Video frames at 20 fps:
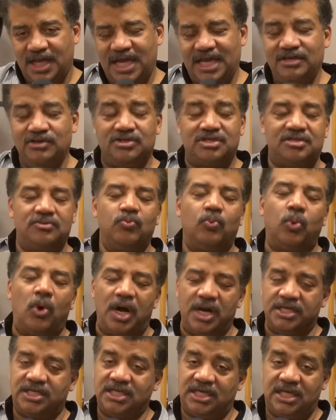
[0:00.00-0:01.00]
and you
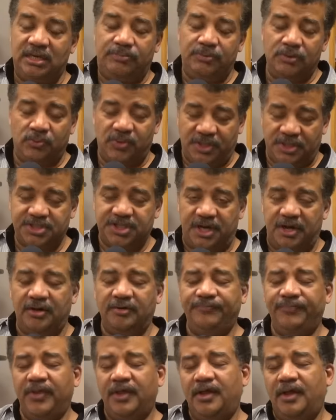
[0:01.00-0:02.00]
wanted to keep your wheelchair,